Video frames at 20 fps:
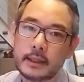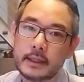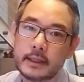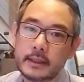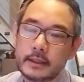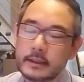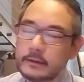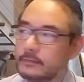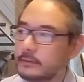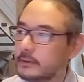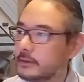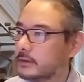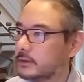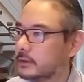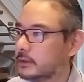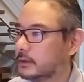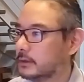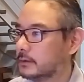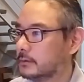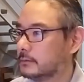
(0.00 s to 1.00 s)
And if
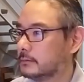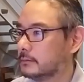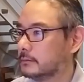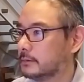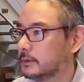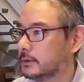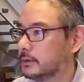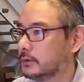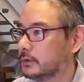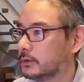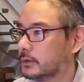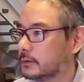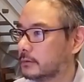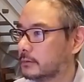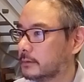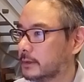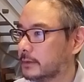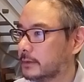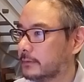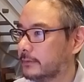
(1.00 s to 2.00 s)
it's on, it's
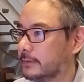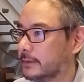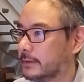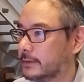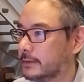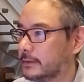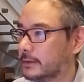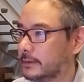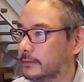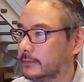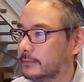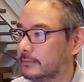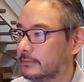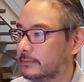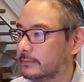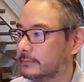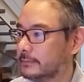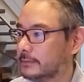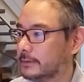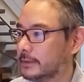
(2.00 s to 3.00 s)
shown. If it's off,
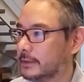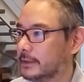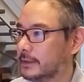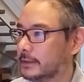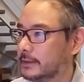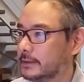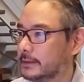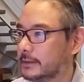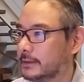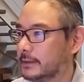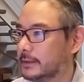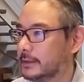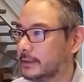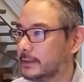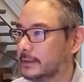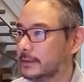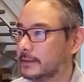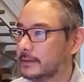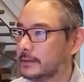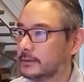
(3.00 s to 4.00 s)

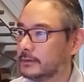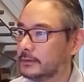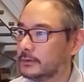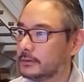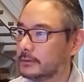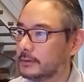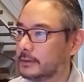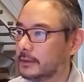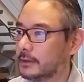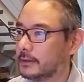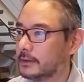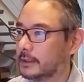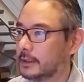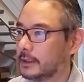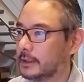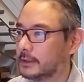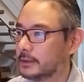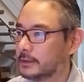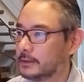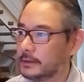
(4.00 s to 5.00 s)
it doesn't show anything.
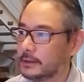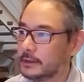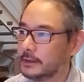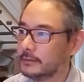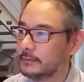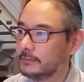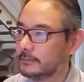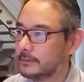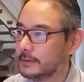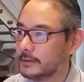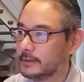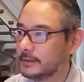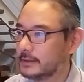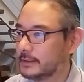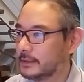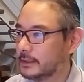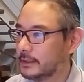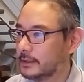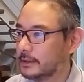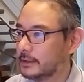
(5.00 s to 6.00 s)
Actually, if
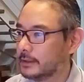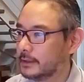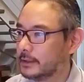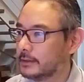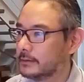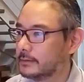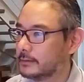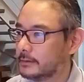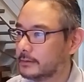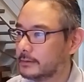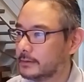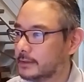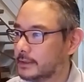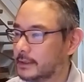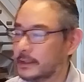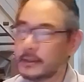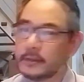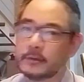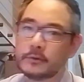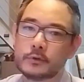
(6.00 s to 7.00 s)
it's anything else, it
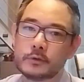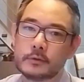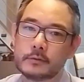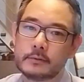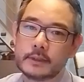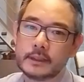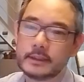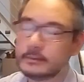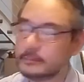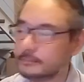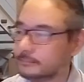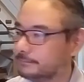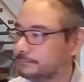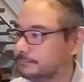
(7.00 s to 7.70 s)
doesn't show, right?